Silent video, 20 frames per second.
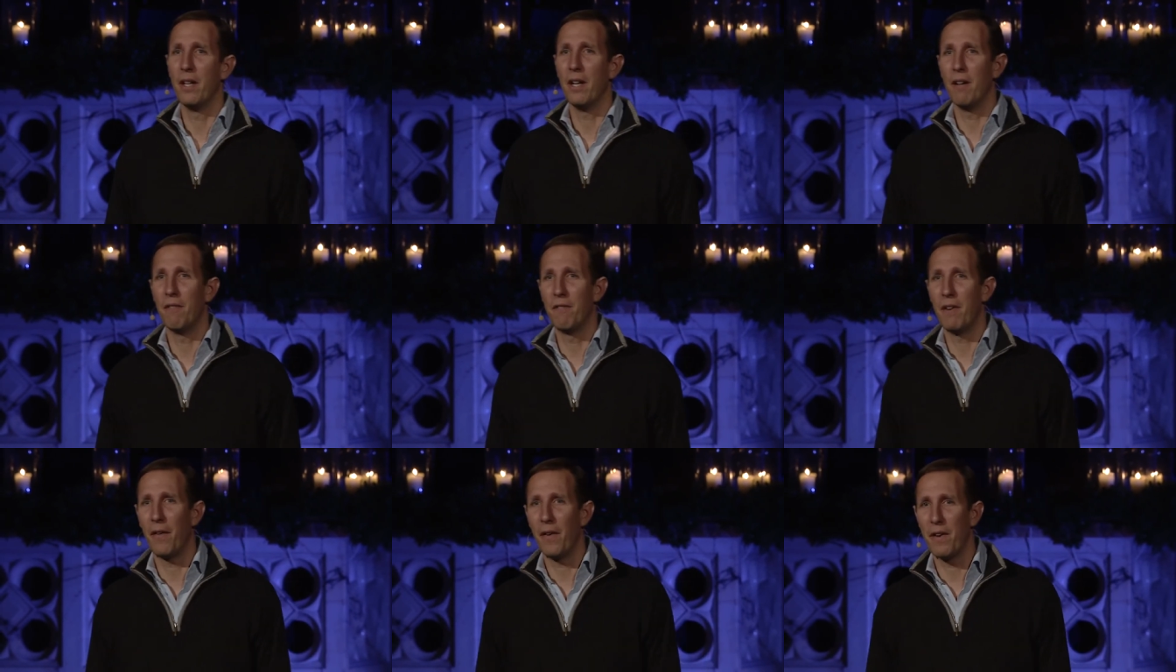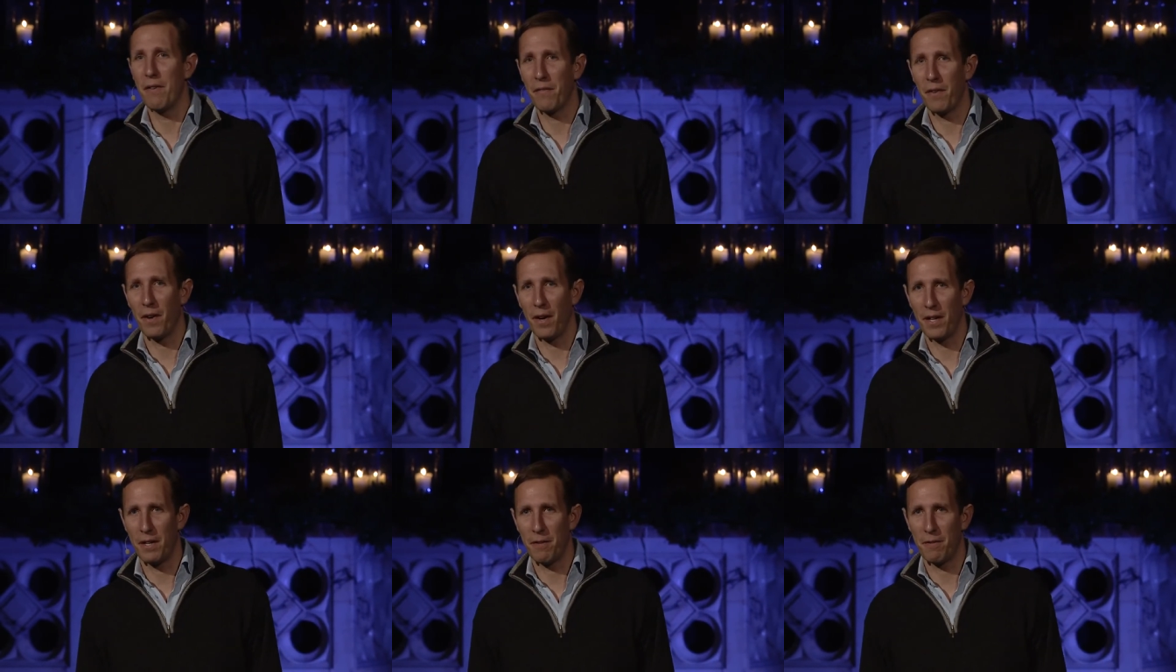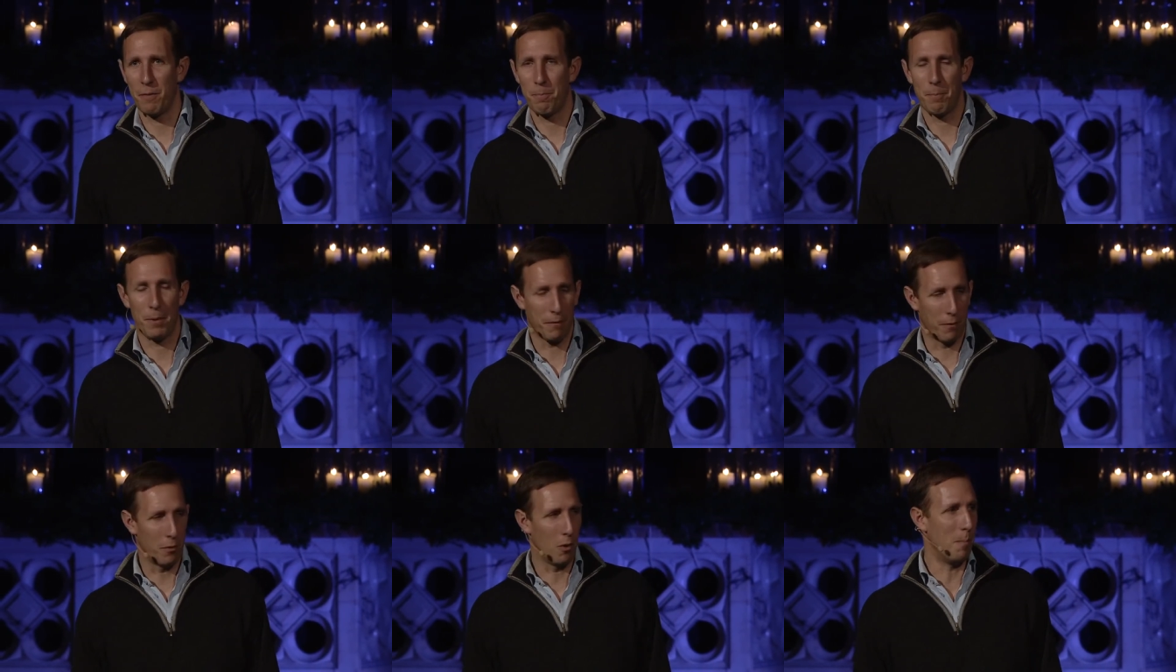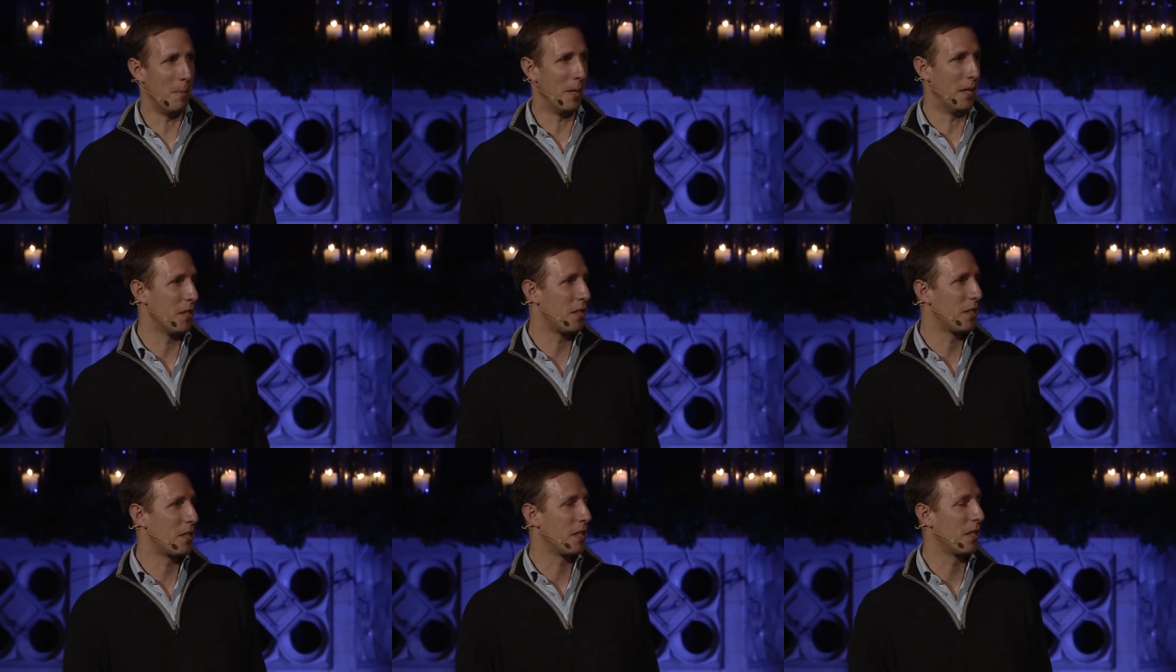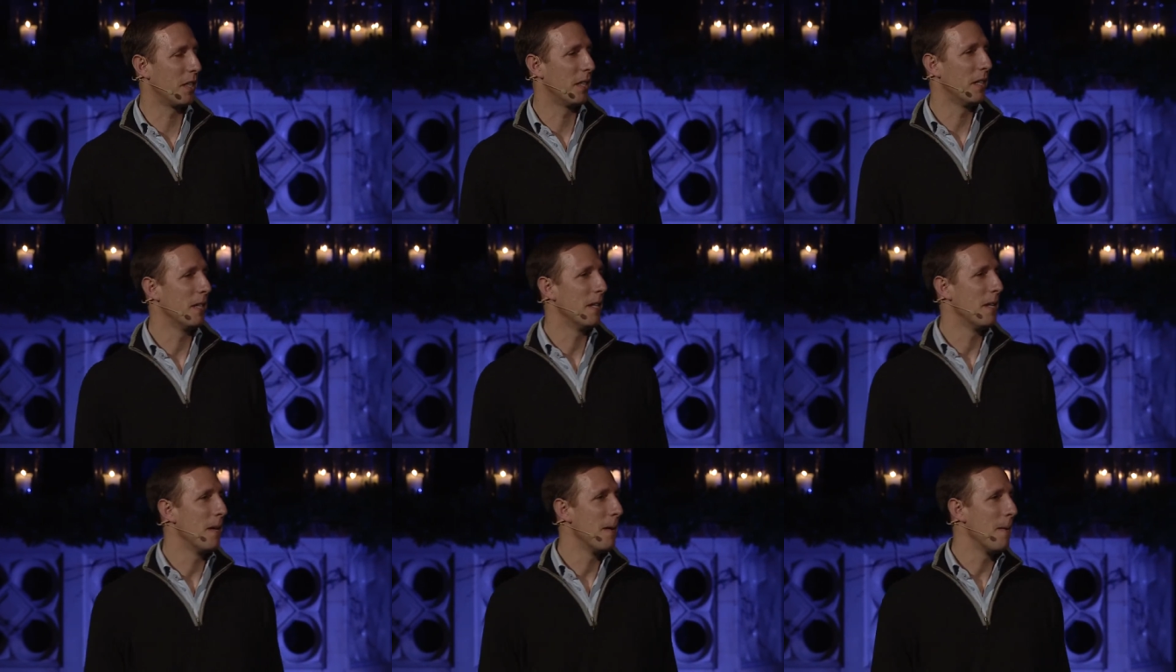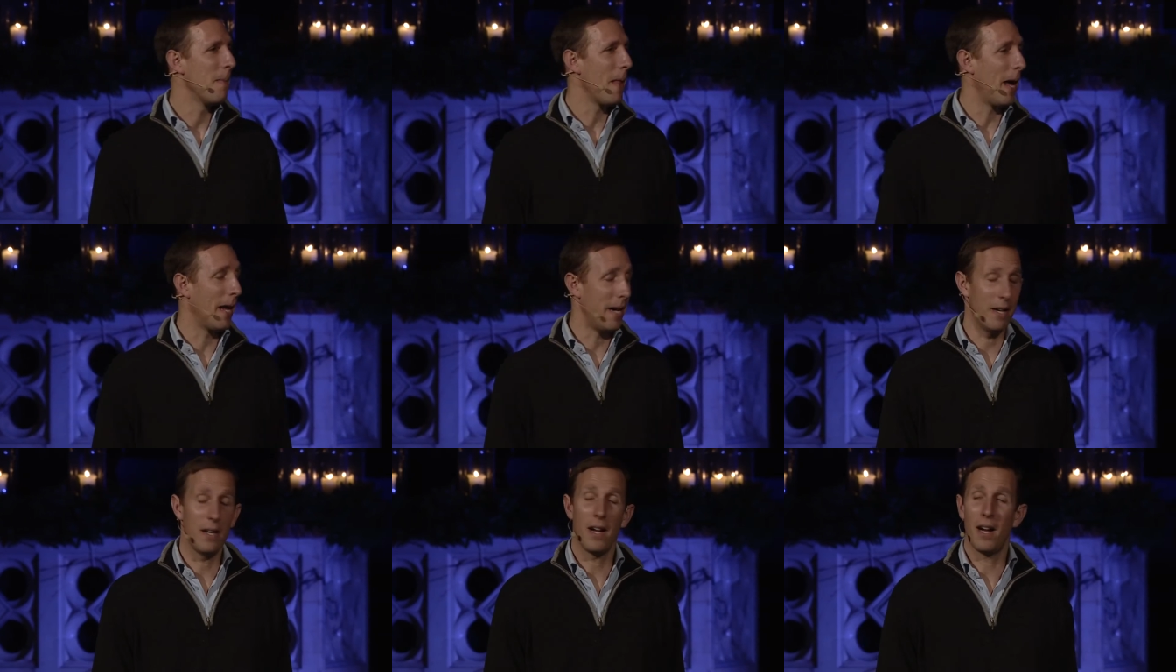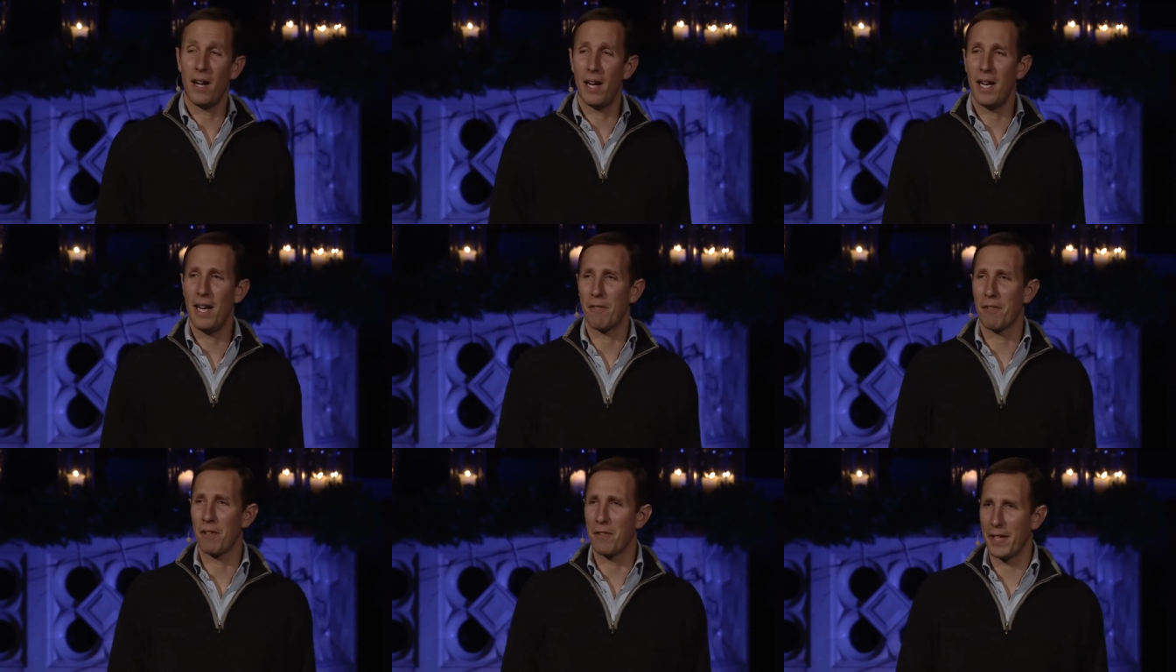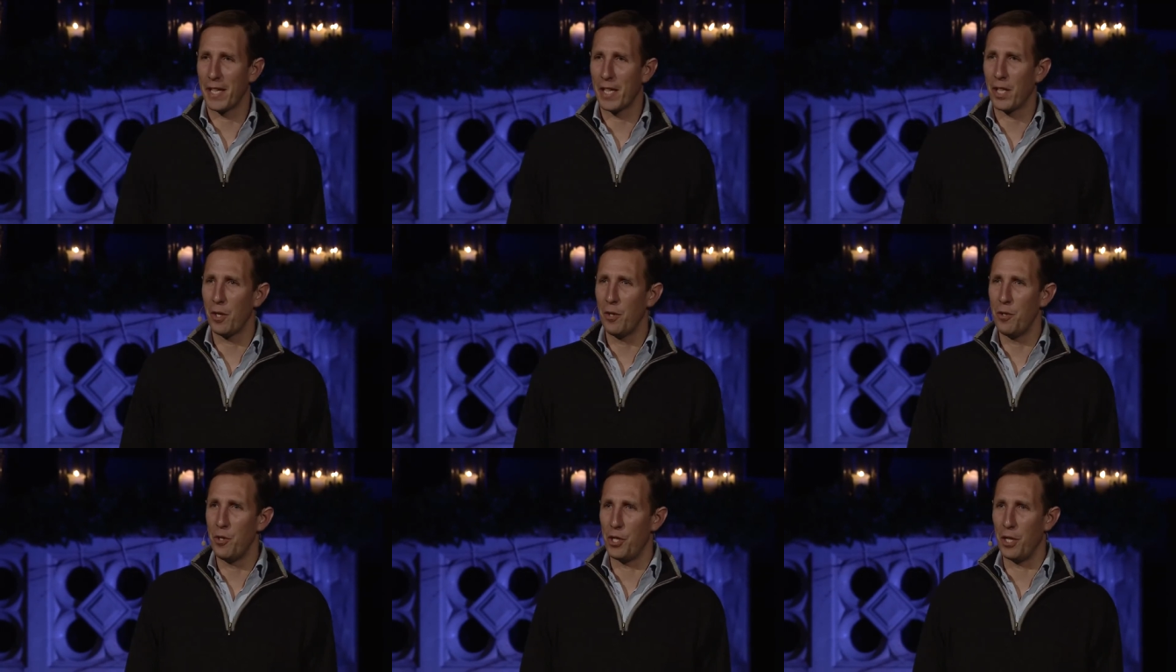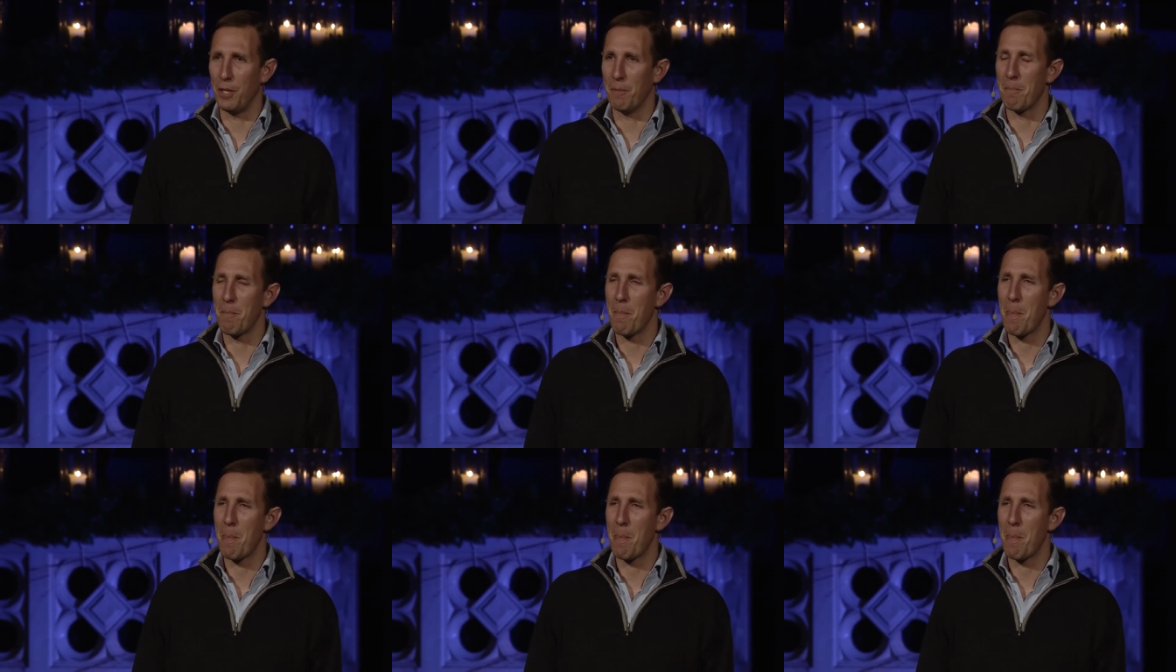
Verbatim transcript: a very fine performance and high level of inclusion.